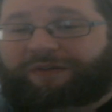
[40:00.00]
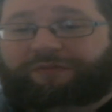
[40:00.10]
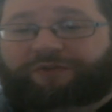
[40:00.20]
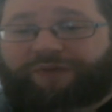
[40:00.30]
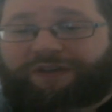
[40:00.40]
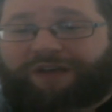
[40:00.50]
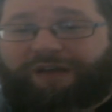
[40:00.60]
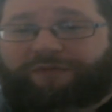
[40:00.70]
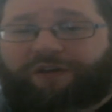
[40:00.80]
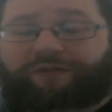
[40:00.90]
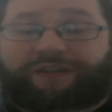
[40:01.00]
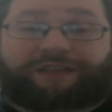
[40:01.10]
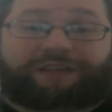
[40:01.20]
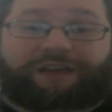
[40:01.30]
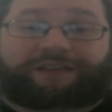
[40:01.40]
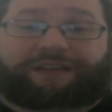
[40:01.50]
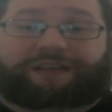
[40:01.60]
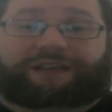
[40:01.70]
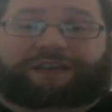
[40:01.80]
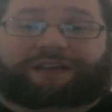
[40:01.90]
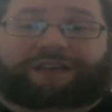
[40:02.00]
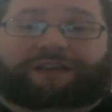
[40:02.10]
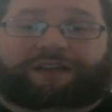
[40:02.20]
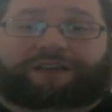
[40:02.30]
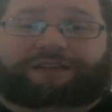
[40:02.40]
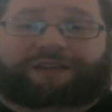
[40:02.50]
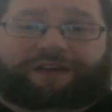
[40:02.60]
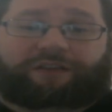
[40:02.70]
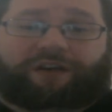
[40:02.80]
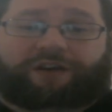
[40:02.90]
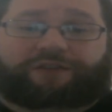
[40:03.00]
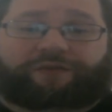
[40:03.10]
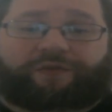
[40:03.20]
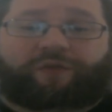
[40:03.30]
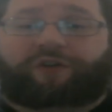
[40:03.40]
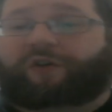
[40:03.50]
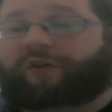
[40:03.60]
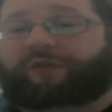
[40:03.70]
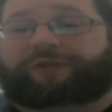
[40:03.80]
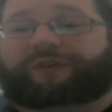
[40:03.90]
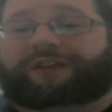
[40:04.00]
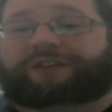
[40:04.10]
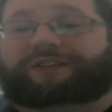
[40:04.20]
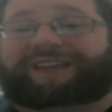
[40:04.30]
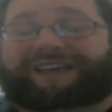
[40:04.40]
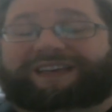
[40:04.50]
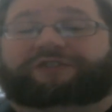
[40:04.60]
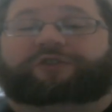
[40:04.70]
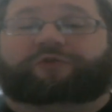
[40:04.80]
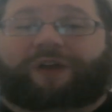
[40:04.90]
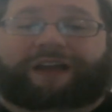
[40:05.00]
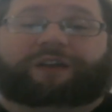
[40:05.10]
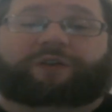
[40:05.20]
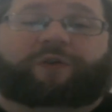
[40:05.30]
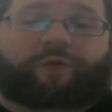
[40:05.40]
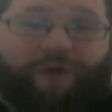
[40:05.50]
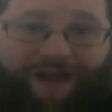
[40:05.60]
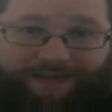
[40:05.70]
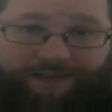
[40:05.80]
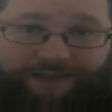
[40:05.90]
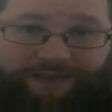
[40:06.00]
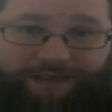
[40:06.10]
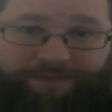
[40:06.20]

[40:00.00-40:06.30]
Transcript: in between time, though, this does settle us for all things Dragon Quest.